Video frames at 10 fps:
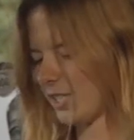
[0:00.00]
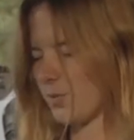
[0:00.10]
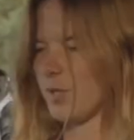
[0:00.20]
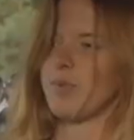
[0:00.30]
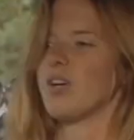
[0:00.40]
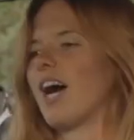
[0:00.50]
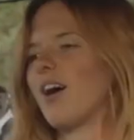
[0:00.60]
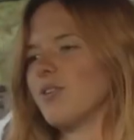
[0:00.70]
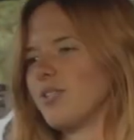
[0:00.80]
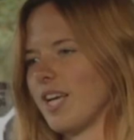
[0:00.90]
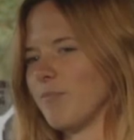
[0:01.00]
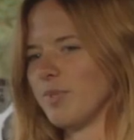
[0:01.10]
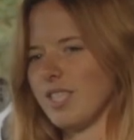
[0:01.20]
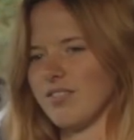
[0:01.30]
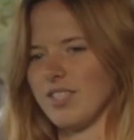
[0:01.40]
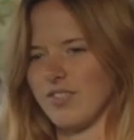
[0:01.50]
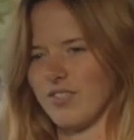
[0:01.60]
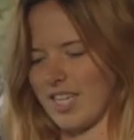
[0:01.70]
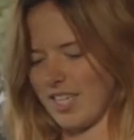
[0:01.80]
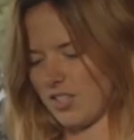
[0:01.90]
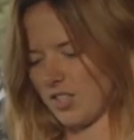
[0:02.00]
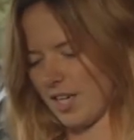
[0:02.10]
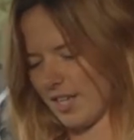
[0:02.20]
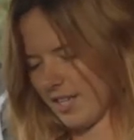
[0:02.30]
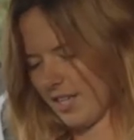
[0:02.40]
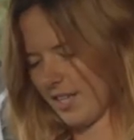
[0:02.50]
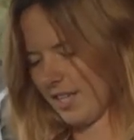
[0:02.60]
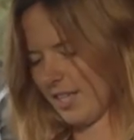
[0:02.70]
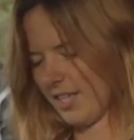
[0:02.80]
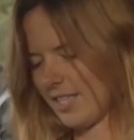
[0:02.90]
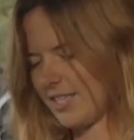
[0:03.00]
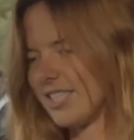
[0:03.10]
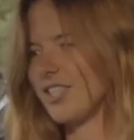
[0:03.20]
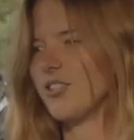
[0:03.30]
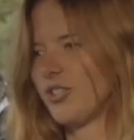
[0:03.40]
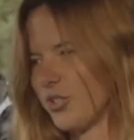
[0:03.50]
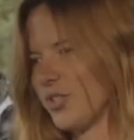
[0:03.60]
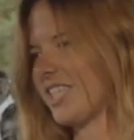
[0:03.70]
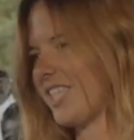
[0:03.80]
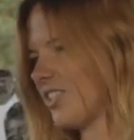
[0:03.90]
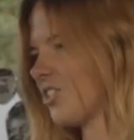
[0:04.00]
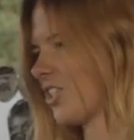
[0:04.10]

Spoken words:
sweep your house empty of its furniture, still treat each